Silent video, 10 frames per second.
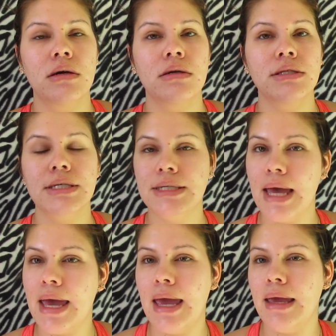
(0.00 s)

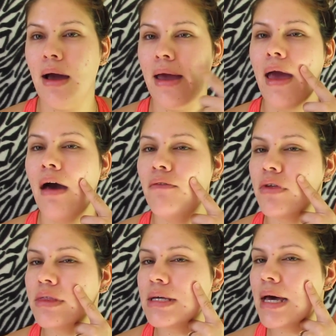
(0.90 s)
today I
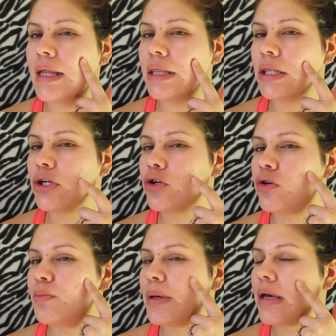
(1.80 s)
have the
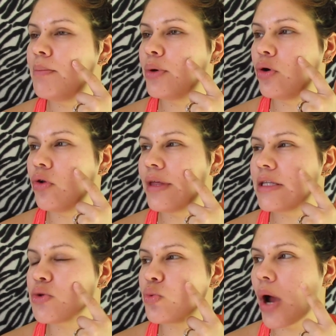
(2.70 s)
little pimple
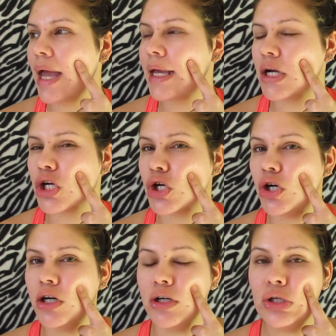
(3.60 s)
that's right here
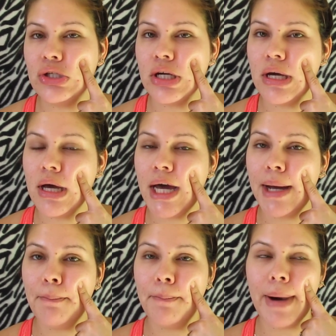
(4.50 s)
on
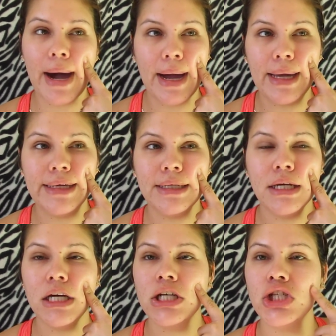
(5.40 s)
my
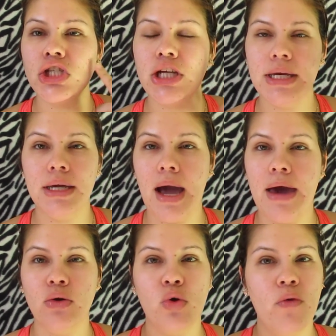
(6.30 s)
cheek.
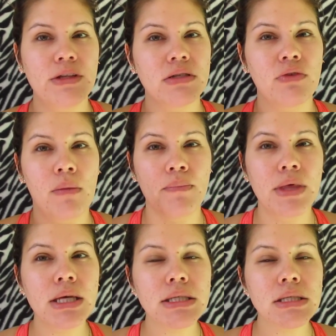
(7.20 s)
I don't know if it's from
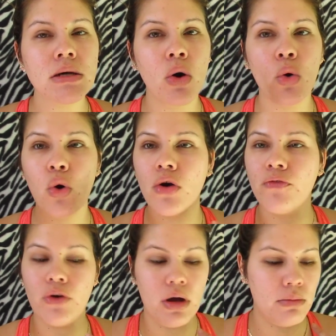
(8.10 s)
this or
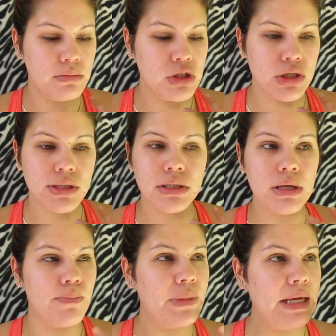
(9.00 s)
from just
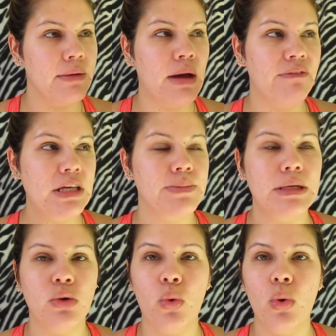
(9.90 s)
something, my face
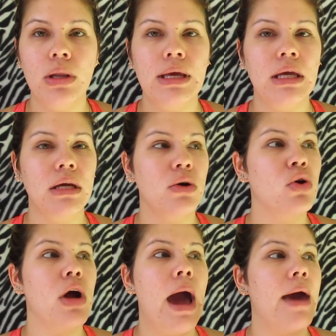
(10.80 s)
being oily,
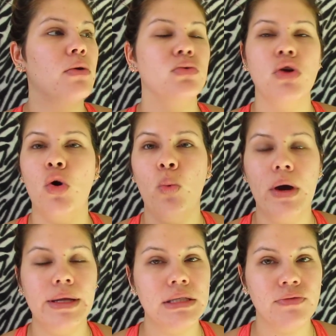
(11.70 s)
or I don't know
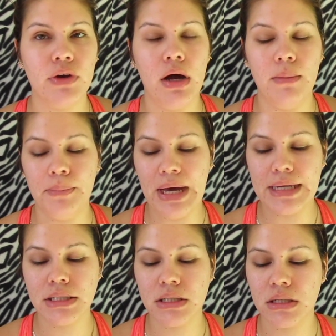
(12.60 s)
what it's from,
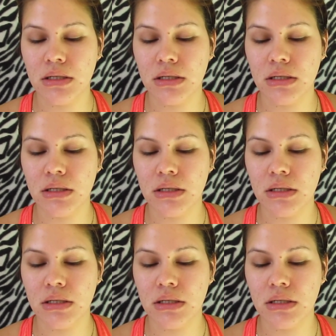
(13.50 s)
but